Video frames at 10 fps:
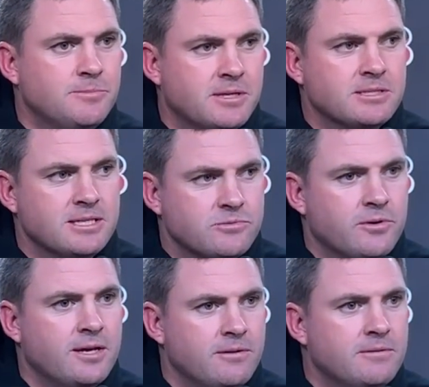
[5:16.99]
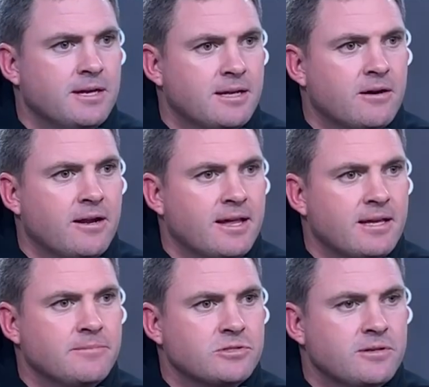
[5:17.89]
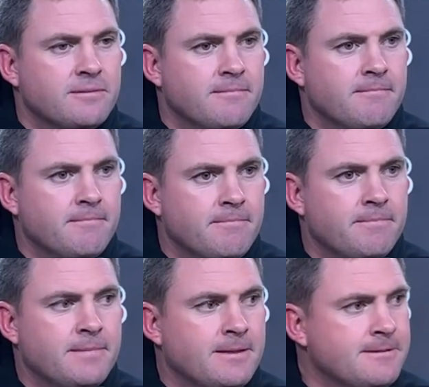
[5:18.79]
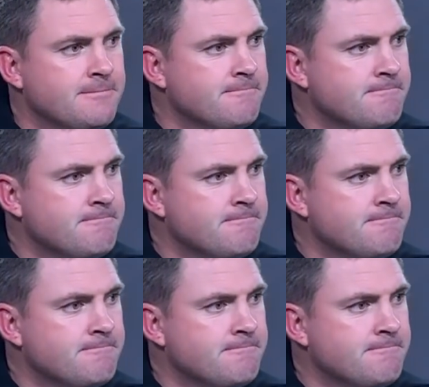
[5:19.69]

because that's where they, they get a lot of that chemistry. Kind of to that point a